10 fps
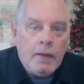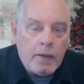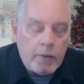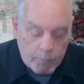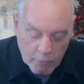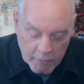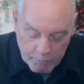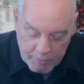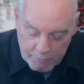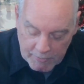Good morning,
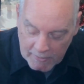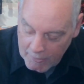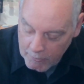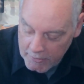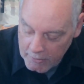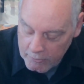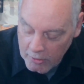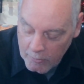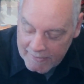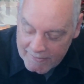people. How are you
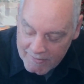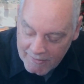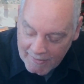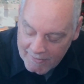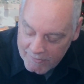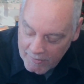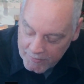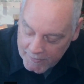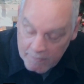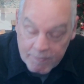doing? Today is the
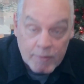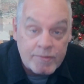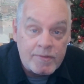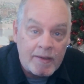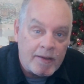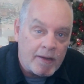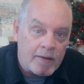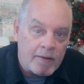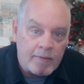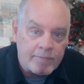31st day
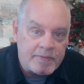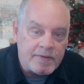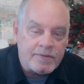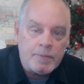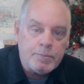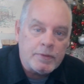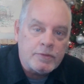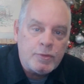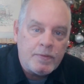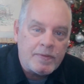of December
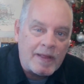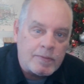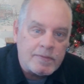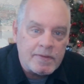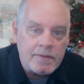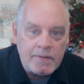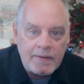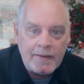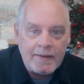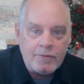
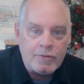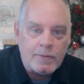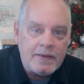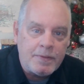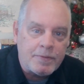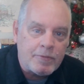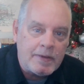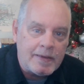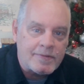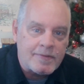2023.
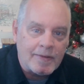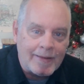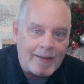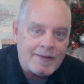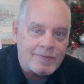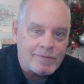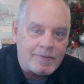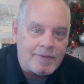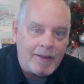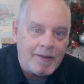It's the last
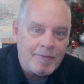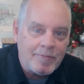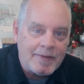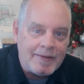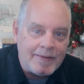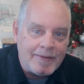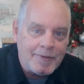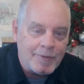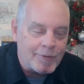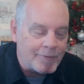day of the
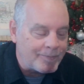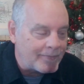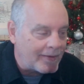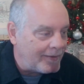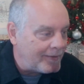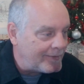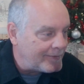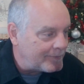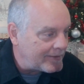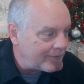year.
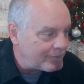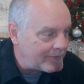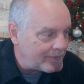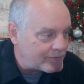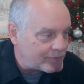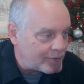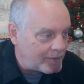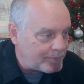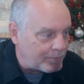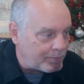We're getting ready to start
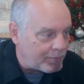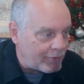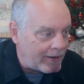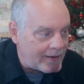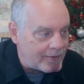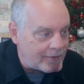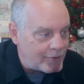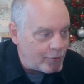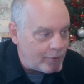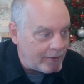up a brand
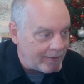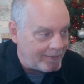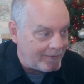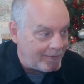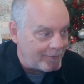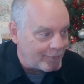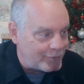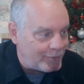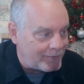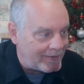new year,
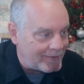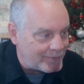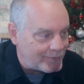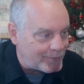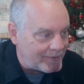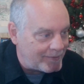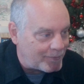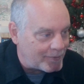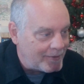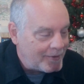2024.